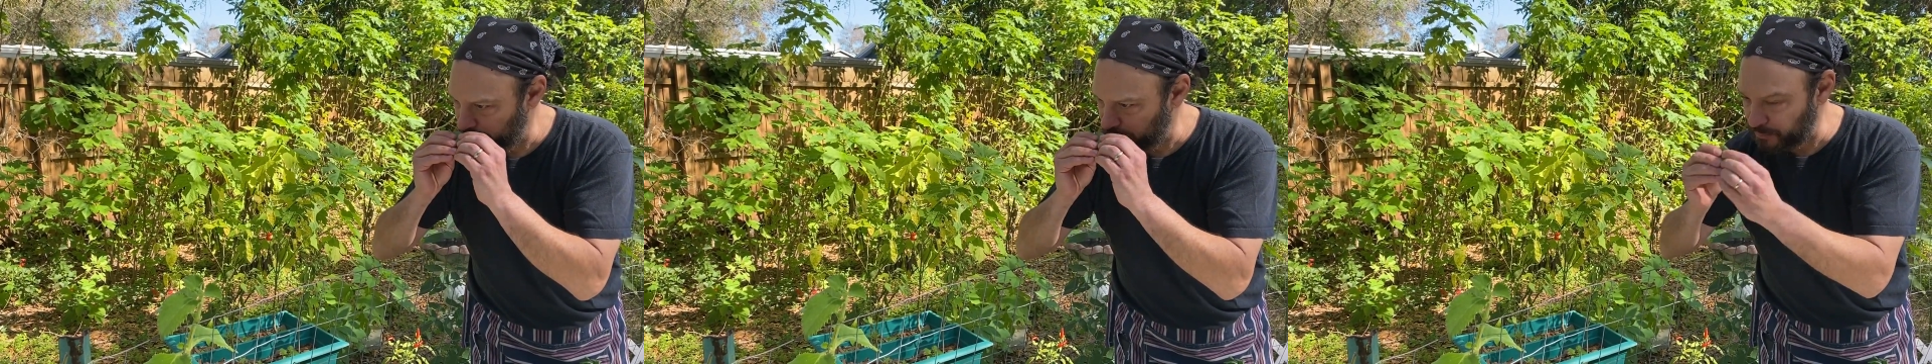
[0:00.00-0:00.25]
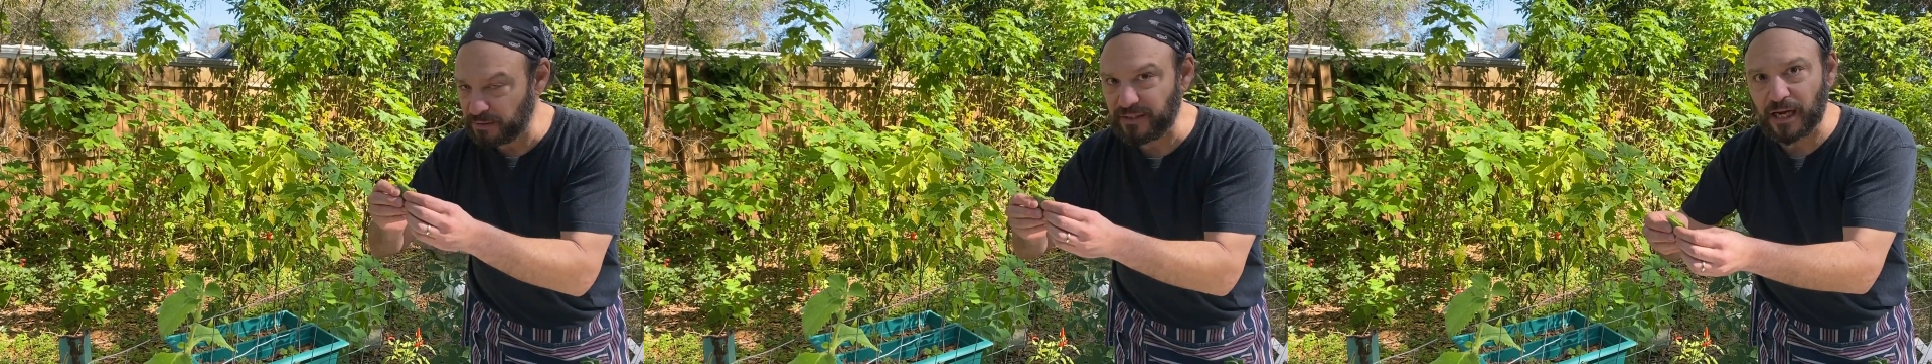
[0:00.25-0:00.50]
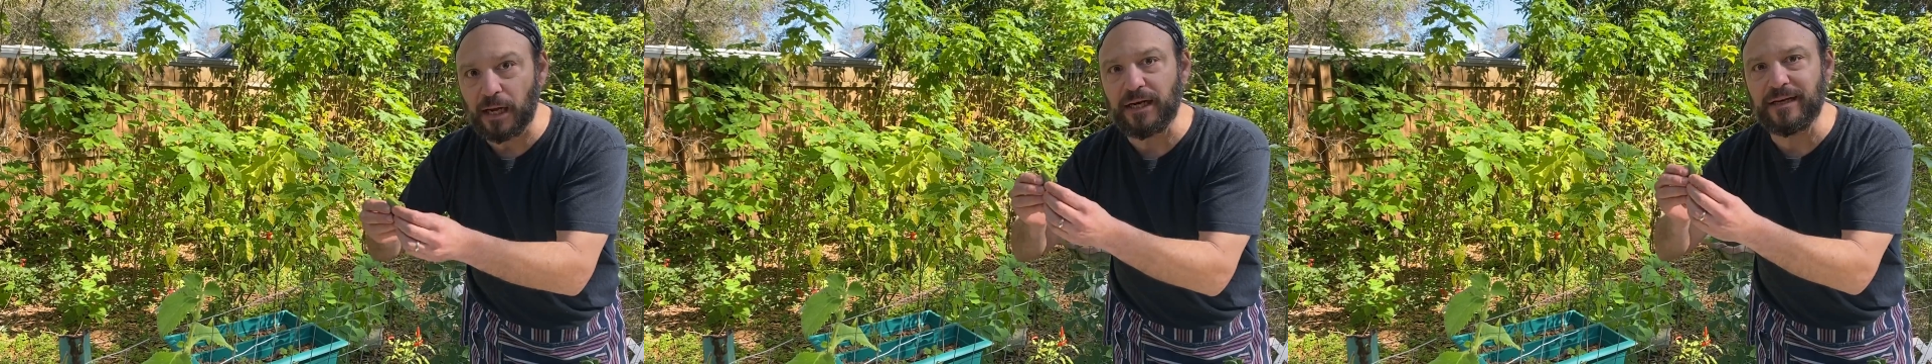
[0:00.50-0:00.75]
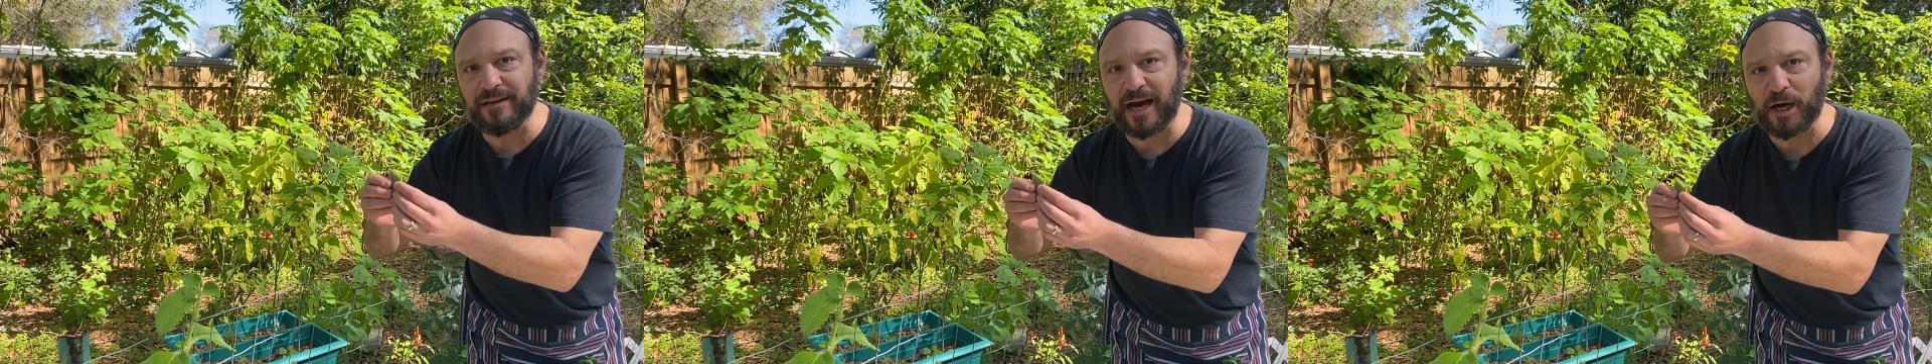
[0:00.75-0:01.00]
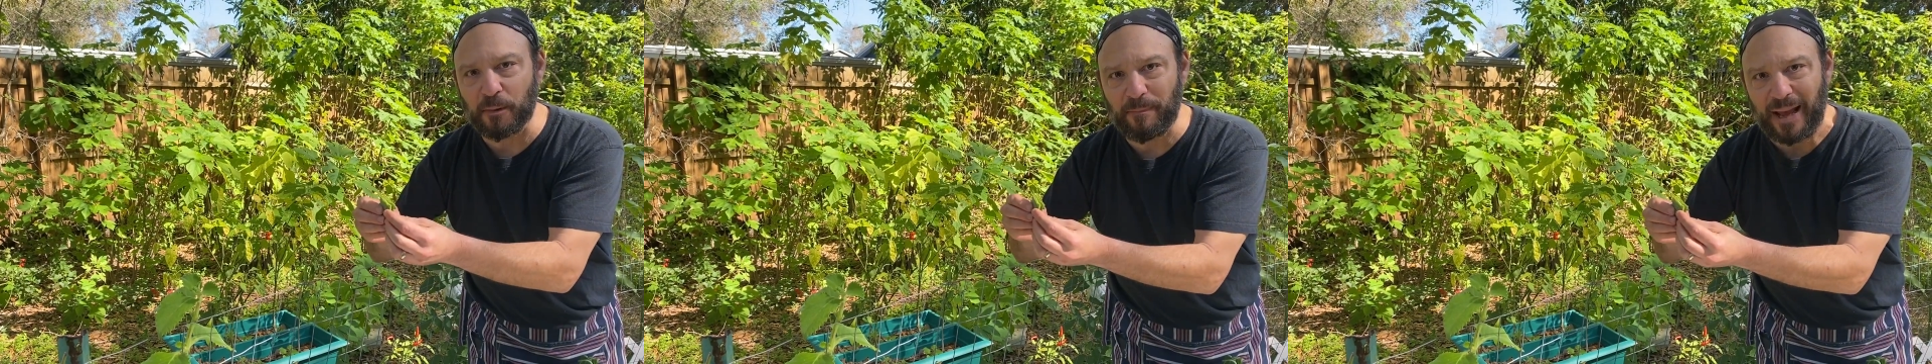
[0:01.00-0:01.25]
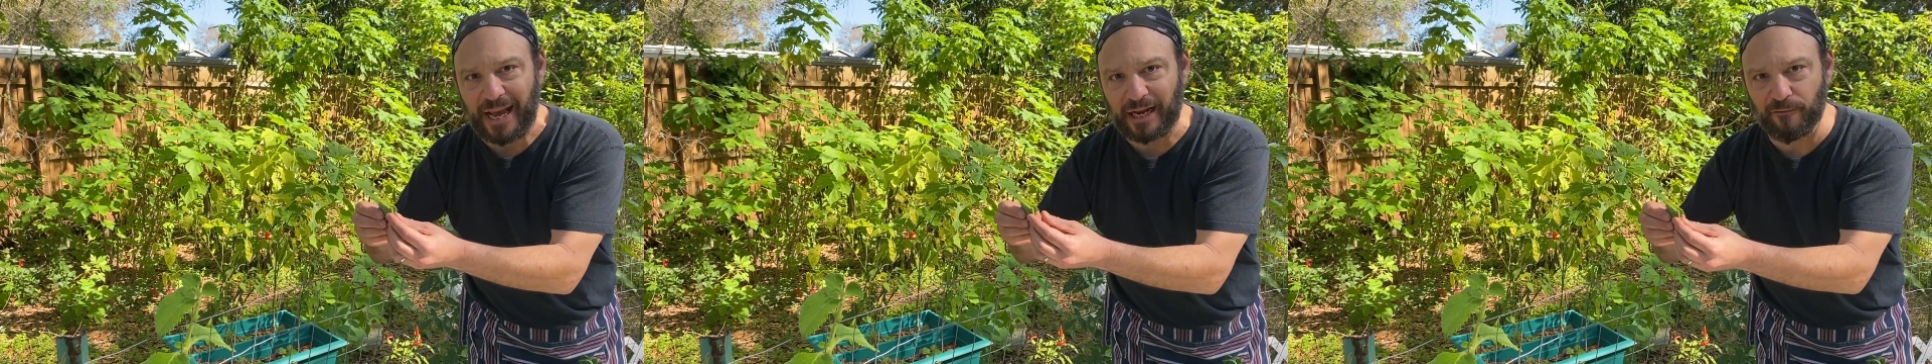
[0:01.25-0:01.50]
an entire
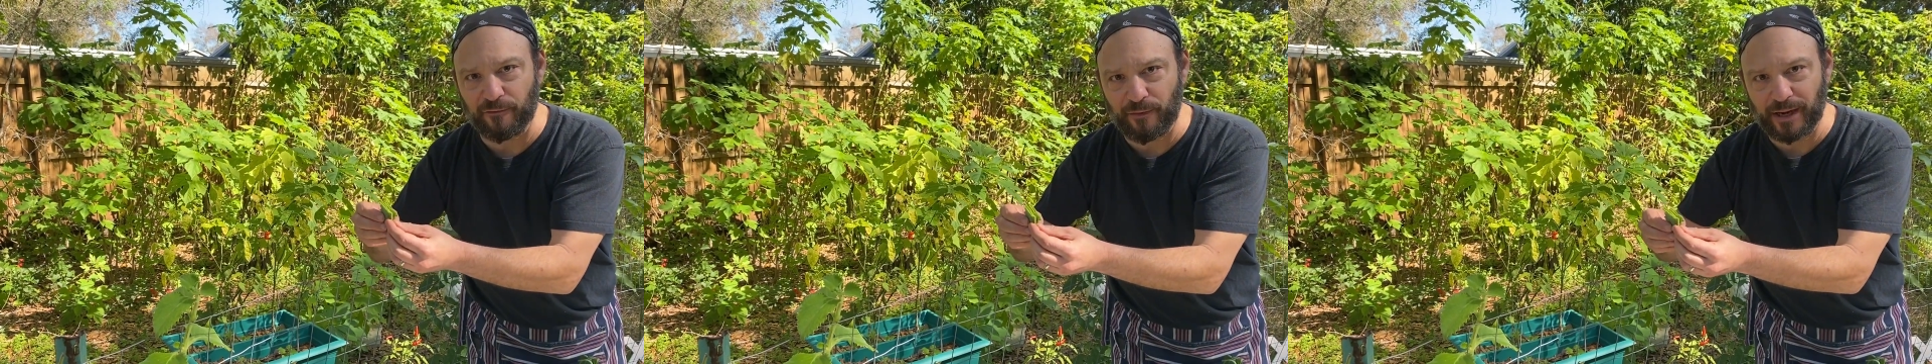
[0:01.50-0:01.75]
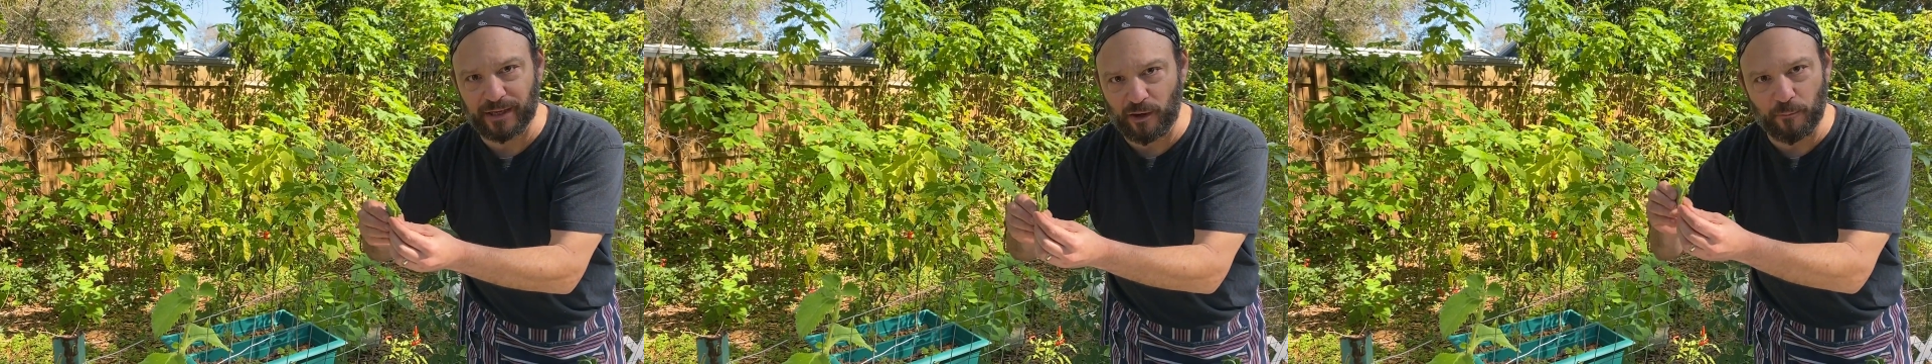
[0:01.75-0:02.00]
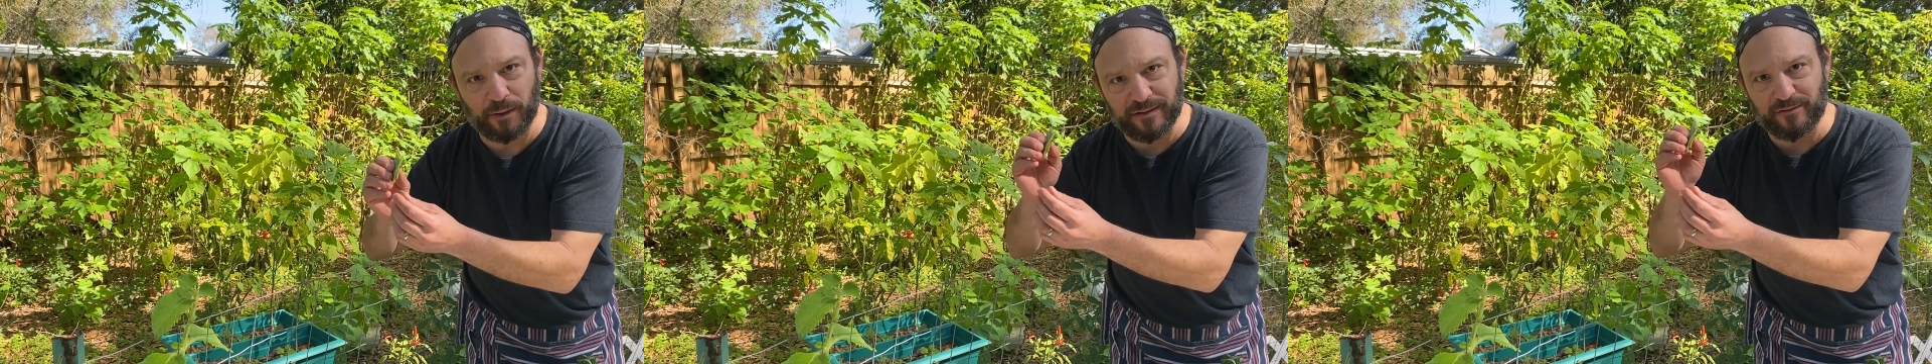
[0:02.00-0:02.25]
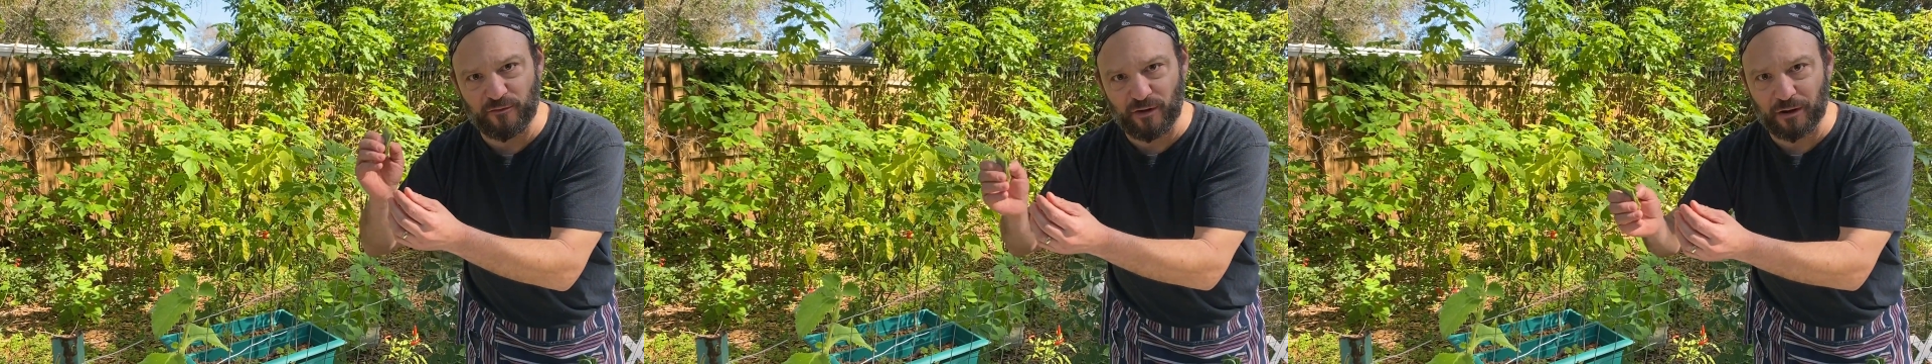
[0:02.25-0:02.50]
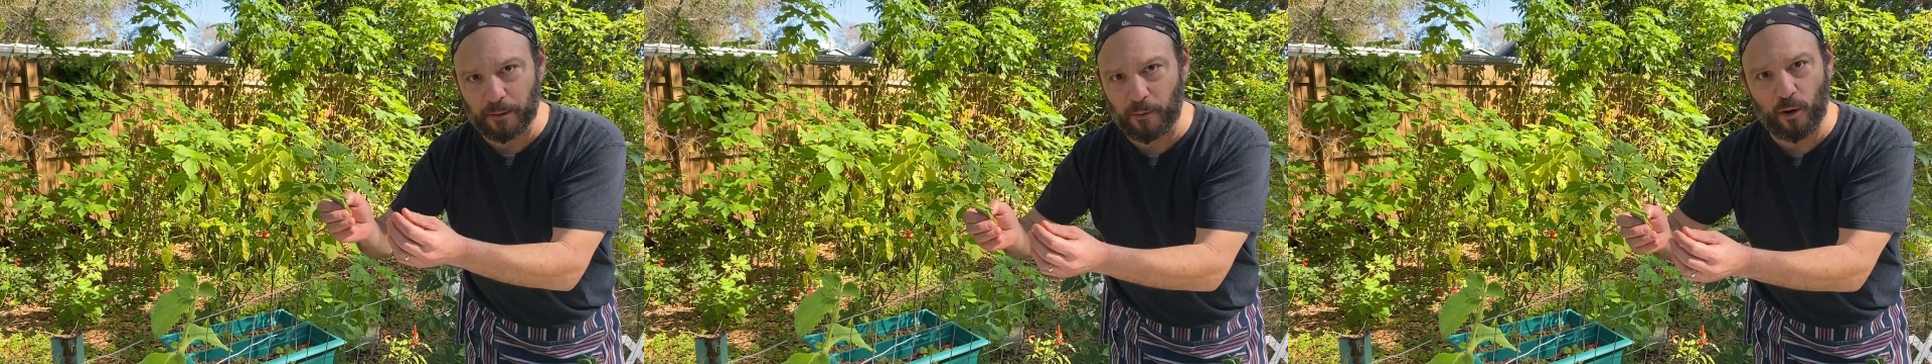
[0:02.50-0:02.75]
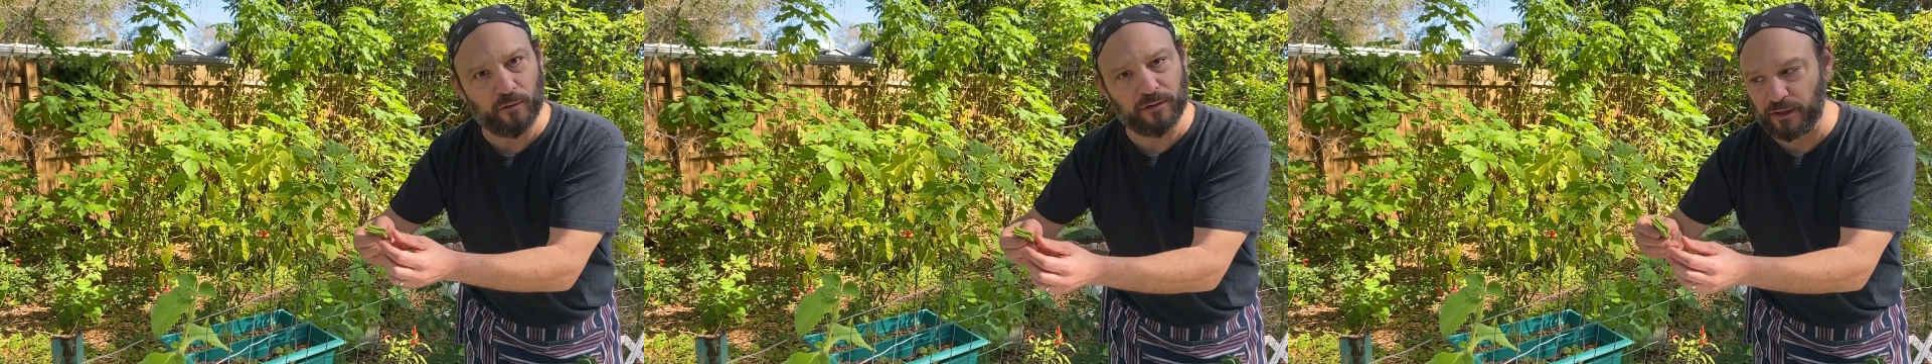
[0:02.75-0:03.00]
bag of oregano, but it's very potent.